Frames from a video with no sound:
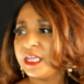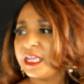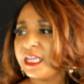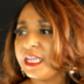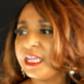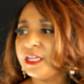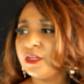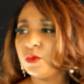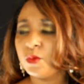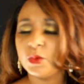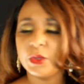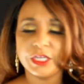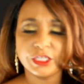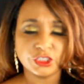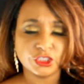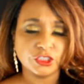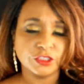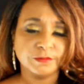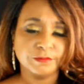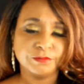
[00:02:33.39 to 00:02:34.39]
in
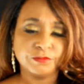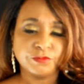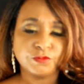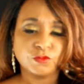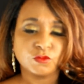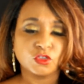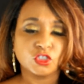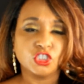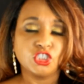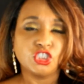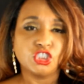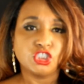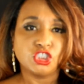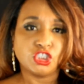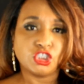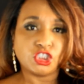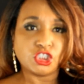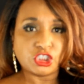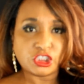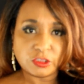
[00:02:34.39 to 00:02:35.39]
which
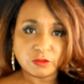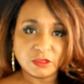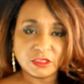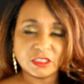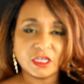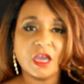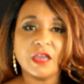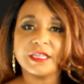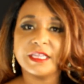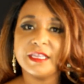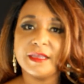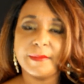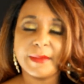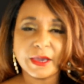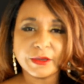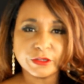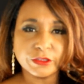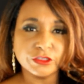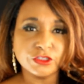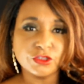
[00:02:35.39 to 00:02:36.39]
she was talking
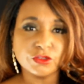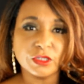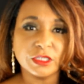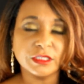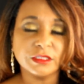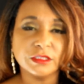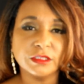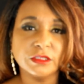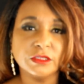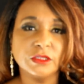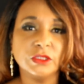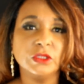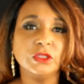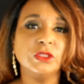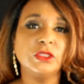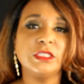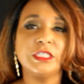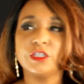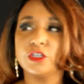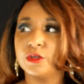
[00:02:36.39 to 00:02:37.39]
about her
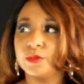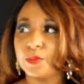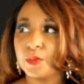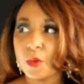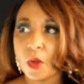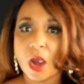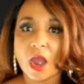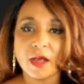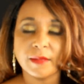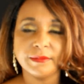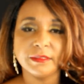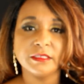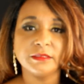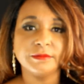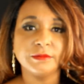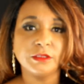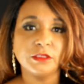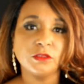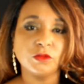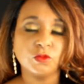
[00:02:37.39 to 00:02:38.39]
struggles and her
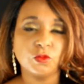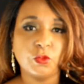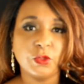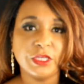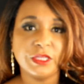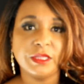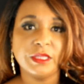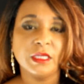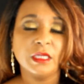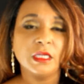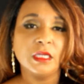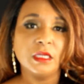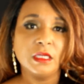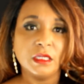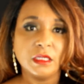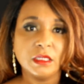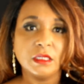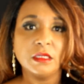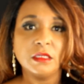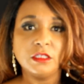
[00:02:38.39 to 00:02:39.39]
problems with
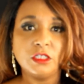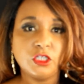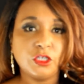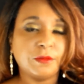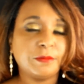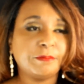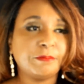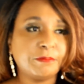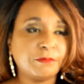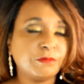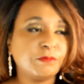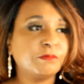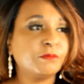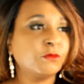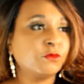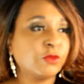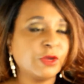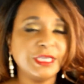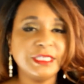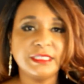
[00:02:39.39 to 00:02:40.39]

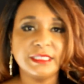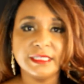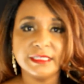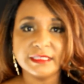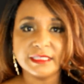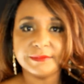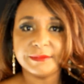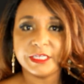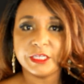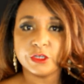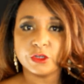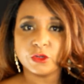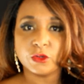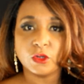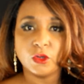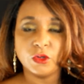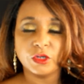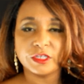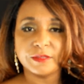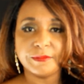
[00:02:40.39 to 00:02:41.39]
racism in
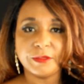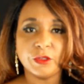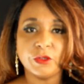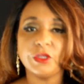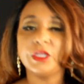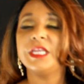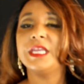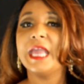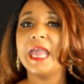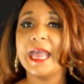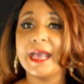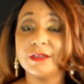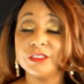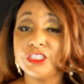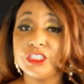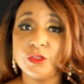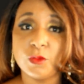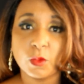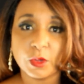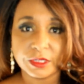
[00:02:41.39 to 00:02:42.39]
her own community, how
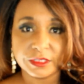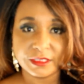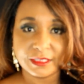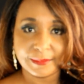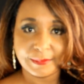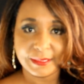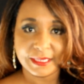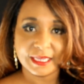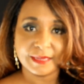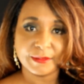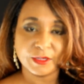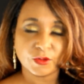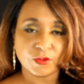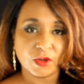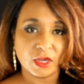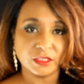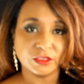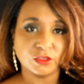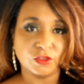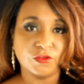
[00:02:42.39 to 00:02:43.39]
she wanted to become a
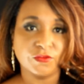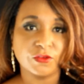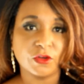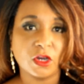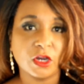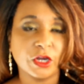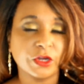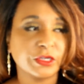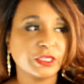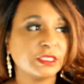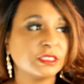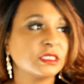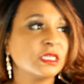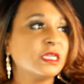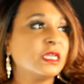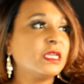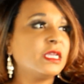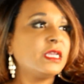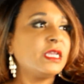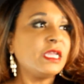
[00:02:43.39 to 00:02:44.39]
crossover artist,
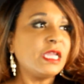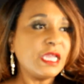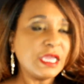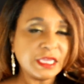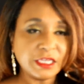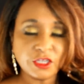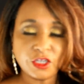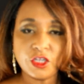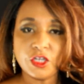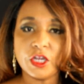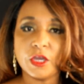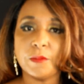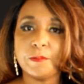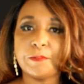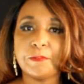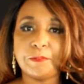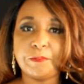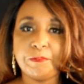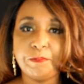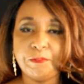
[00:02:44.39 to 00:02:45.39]
and, you
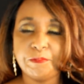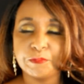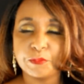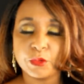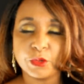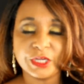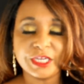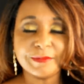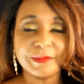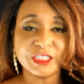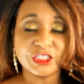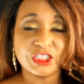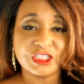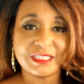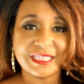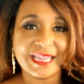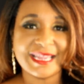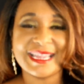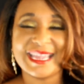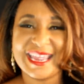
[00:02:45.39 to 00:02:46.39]
know, pretty much
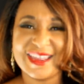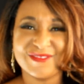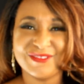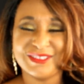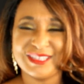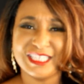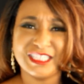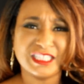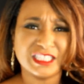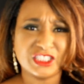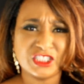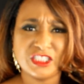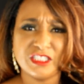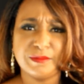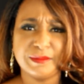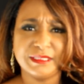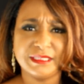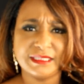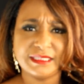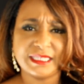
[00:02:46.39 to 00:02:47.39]
saying everything that she's
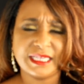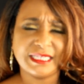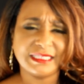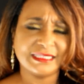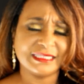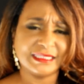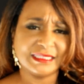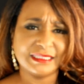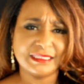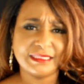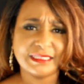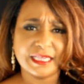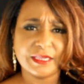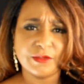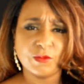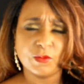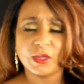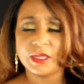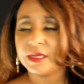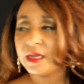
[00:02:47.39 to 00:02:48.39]
been saying since day
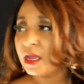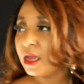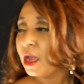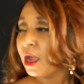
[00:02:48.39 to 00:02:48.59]
one.